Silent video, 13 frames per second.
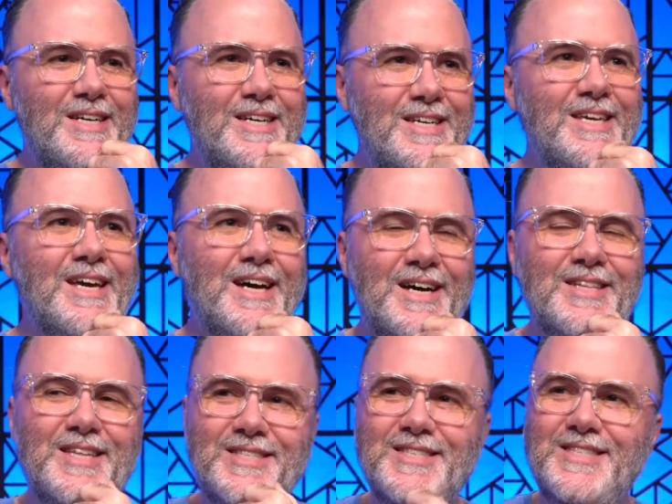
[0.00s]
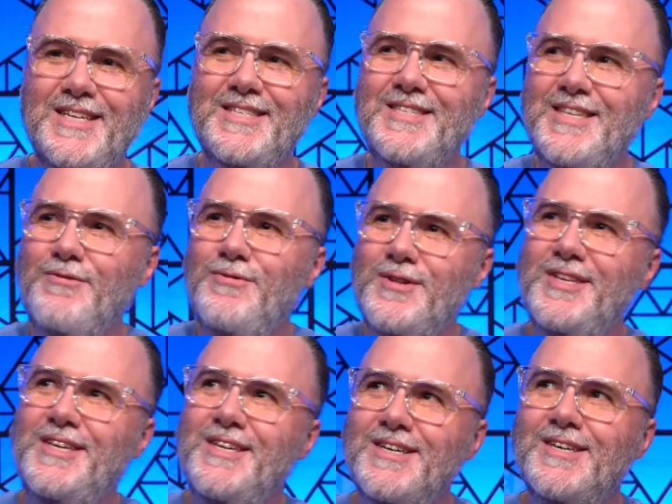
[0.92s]
That's
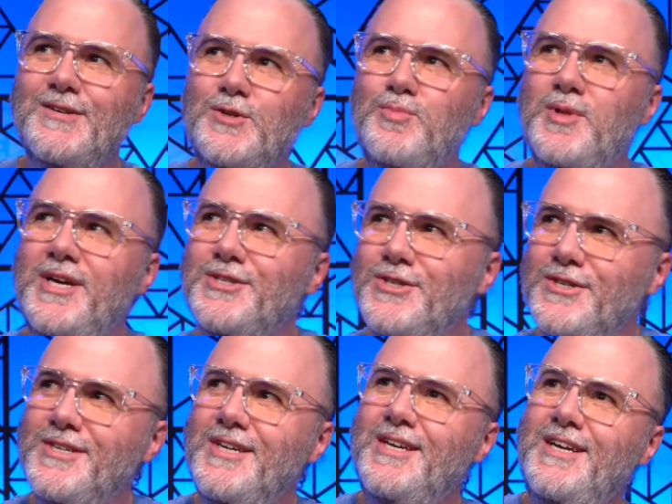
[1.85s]
definitely a guilty pleasure.